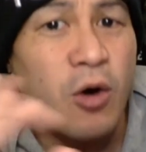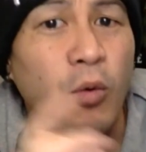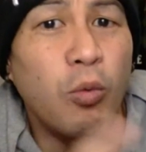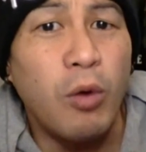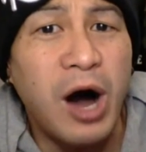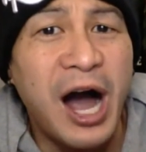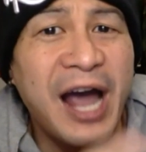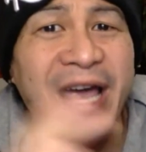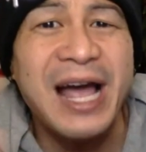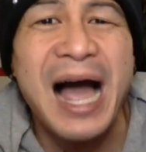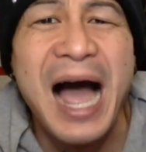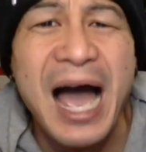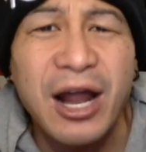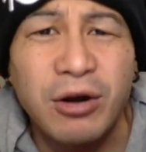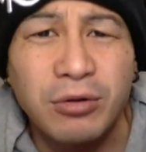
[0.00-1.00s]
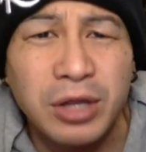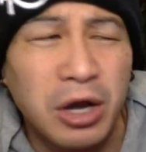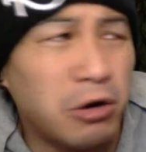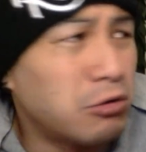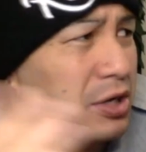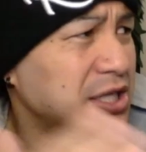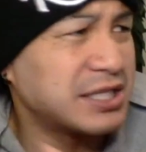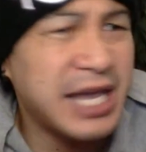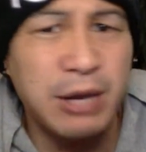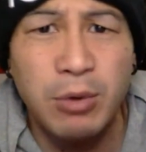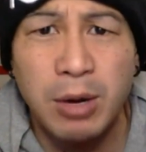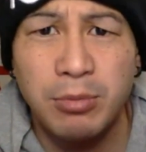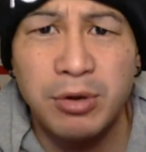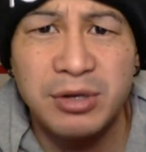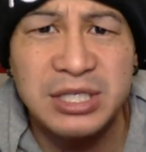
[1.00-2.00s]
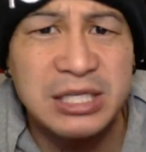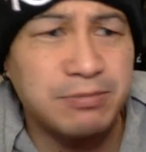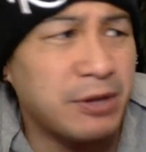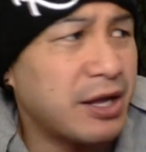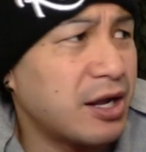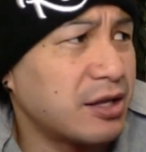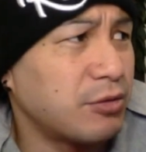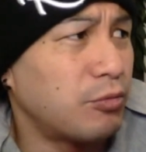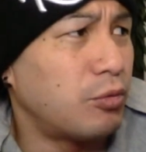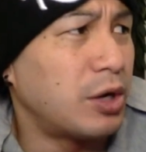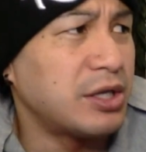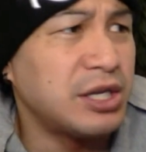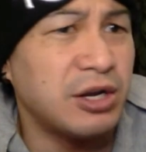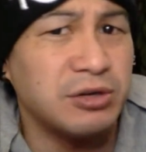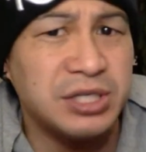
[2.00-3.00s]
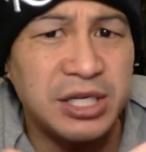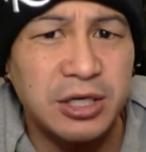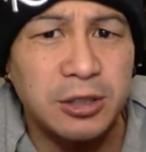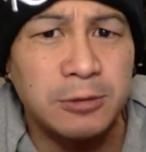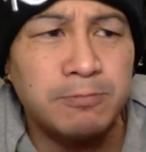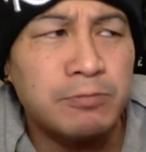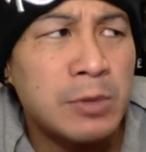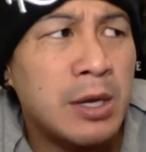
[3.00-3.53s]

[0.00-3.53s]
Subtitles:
Why? I don't know. Because Kwon Williams is playing on a one-year deal,